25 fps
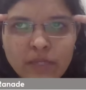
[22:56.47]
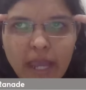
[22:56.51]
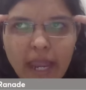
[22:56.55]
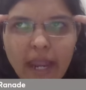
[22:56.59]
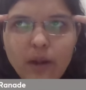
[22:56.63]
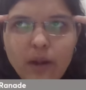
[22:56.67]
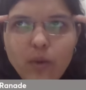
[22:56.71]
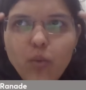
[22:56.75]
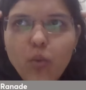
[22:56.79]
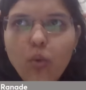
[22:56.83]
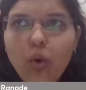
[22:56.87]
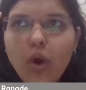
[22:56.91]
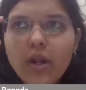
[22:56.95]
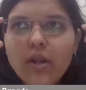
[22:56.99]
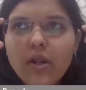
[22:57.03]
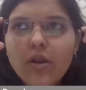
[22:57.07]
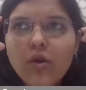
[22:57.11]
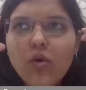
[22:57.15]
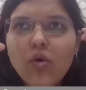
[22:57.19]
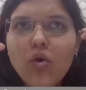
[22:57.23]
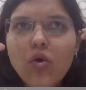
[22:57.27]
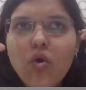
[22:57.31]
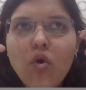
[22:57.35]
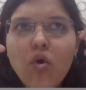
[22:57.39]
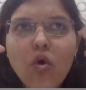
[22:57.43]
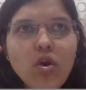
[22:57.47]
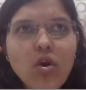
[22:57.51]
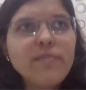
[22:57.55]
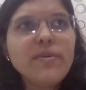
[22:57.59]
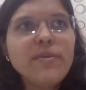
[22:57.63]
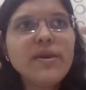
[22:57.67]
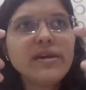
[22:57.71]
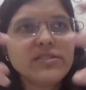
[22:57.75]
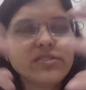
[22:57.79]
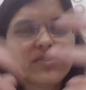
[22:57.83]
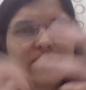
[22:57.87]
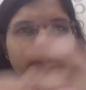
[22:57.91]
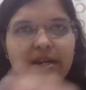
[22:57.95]
And what could
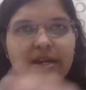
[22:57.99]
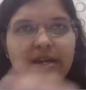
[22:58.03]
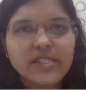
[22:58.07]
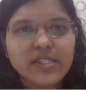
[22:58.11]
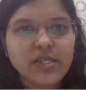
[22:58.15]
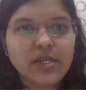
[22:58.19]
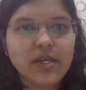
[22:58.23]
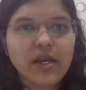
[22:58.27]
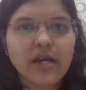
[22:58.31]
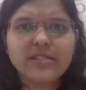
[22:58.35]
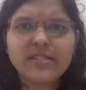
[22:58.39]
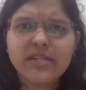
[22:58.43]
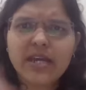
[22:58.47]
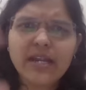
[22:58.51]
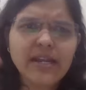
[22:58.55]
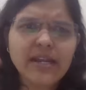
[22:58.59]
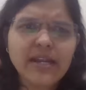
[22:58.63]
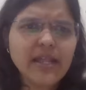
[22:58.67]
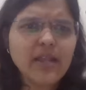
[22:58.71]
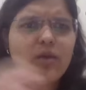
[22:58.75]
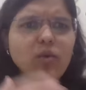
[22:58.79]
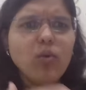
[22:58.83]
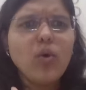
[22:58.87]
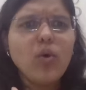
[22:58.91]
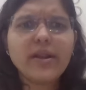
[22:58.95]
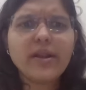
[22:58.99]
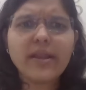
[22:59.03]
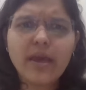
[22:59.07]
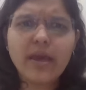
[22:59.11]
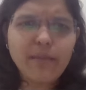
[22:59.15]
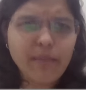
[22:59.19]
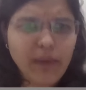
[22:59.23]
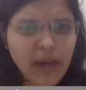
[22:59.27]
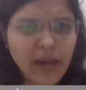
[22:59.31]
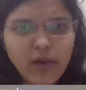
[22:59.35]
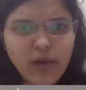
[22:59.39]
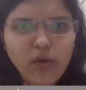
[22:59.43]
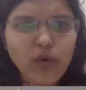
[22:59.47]
be a strategy? Achha, I'll tell you what
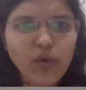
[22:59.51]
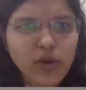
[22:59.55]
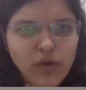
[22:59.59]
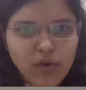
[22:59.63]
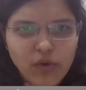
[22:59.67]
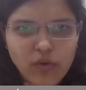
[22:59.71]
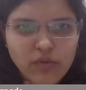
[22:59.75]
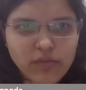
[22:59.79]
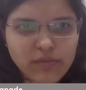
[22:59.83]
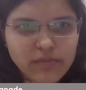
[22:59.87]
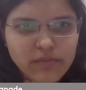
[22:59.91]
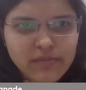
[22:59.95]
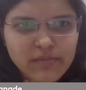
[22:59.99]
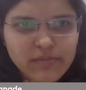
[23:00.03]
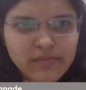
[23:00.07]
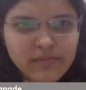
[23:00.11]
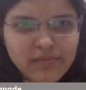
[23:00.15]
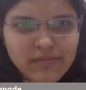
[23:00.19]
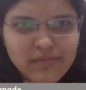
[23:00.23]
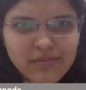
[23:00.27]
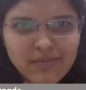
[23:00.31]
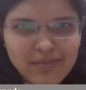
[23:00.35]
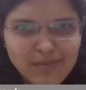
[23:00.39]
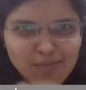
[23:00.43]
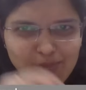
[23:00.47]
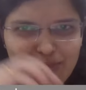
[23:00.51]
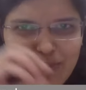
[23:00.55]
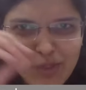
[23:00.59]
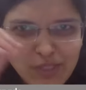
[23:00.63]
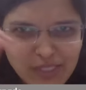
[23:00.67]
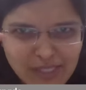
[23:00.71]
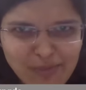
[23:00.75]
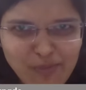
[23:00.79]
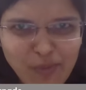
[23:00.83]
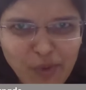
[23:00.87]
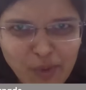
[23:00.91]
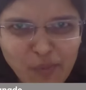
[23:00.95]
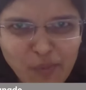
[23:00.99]
am I going to do.
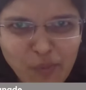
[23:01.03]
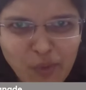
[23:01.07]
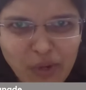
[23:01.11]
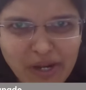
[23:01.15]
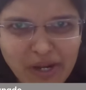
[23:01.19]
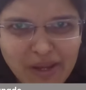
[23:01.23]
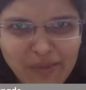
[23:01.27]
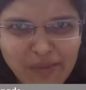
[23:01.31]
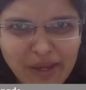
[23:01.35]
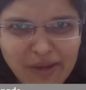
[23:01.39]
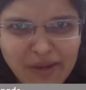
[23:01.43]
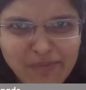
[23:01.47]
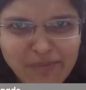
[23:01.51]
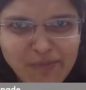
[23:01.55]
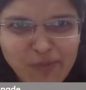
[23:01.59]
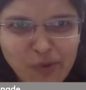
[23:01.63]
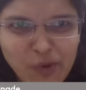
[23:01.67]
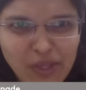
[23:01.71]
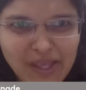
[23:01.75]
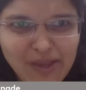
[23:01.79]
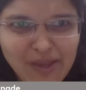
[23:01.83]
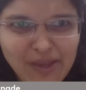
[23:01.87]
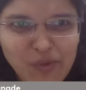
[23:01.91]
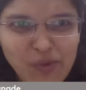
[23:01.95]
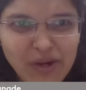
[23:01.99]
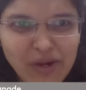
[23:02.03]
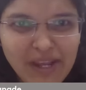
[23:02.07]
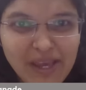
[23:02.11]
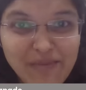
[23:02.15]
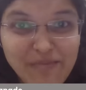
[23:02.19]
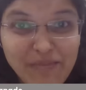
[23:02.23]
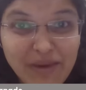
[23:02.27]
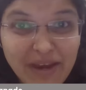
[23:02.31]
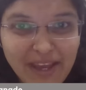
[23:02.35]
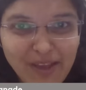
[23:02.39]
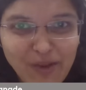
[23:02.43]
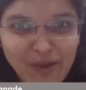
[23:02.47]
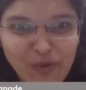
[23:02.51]
Most important point coming up. Okay, what
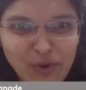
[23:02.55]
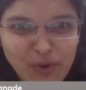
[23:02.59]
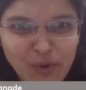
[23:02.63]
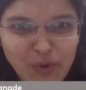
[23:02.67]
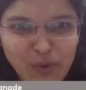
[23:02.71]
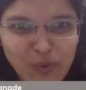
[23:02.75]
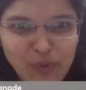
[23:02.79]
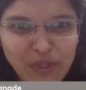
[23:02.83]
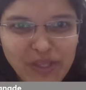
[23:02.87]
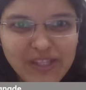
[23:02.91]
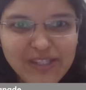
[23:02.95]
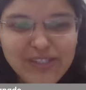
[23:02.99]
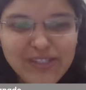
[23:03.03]
am I going to do in